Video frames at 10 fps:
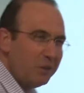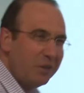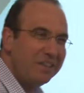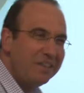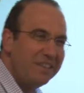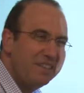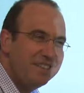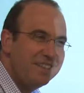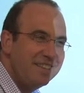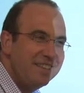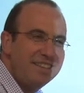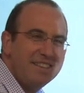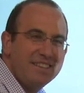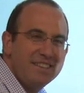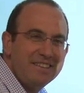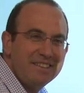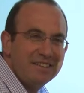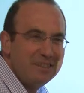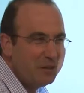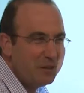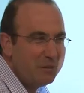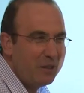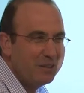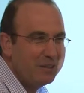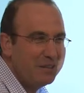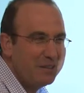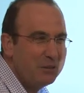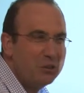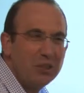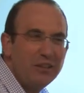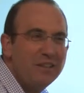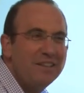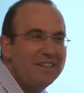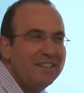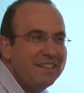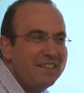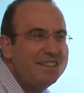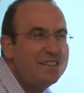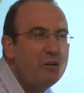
what it is? A part of Moshe Kol. It's the